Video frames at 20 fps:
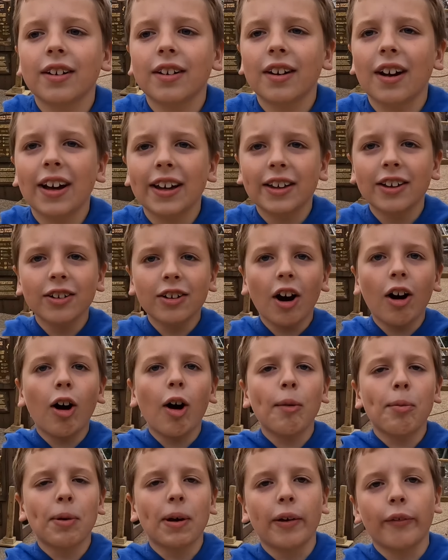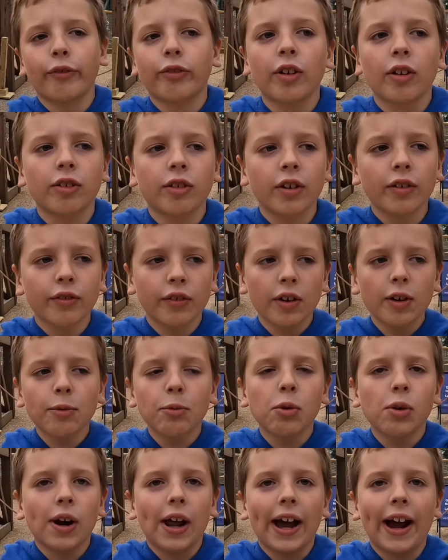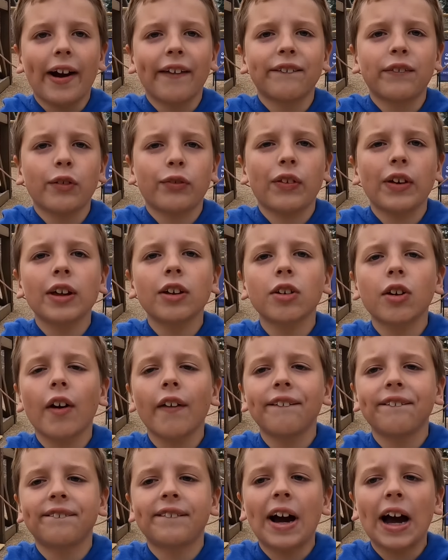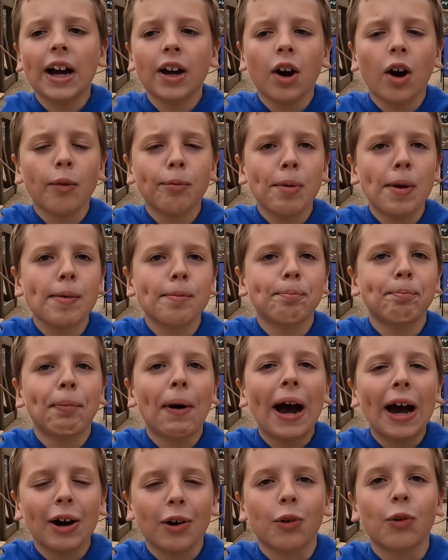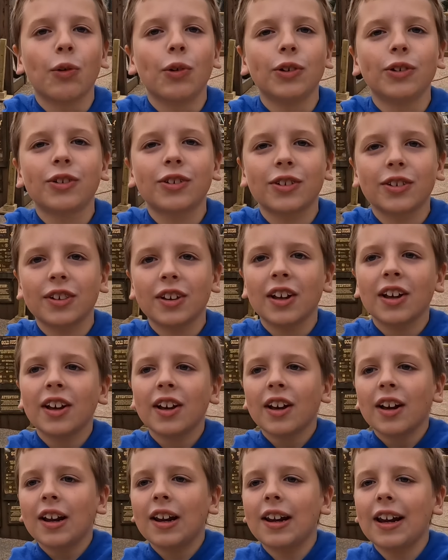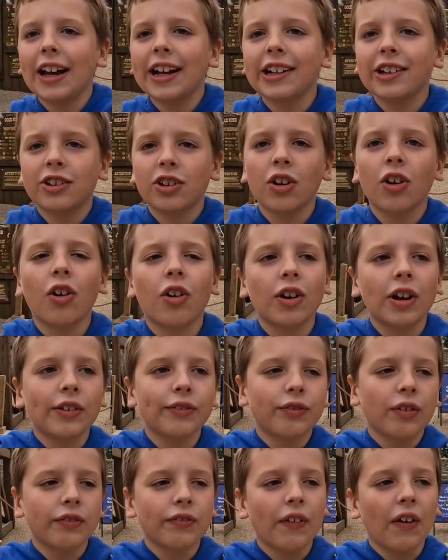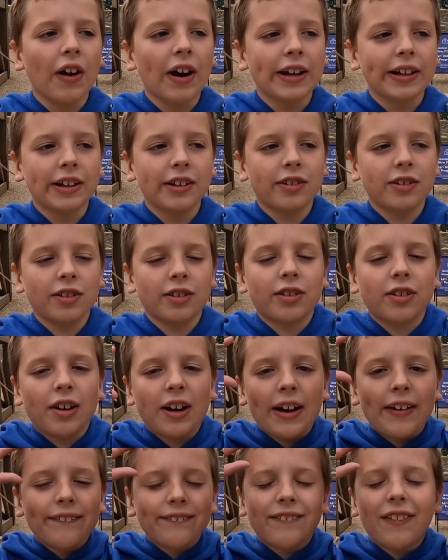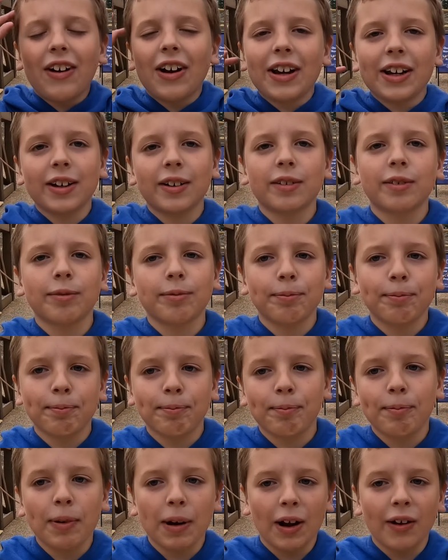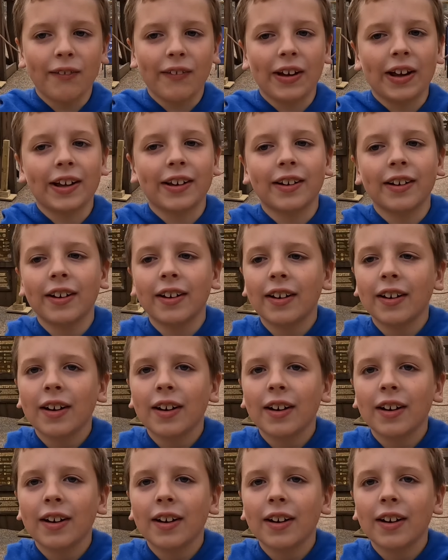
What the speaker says: like, you go up a lift hill, do the normal layout, but then you go back up it backwards later on in the ride. It's just like mind-blowing.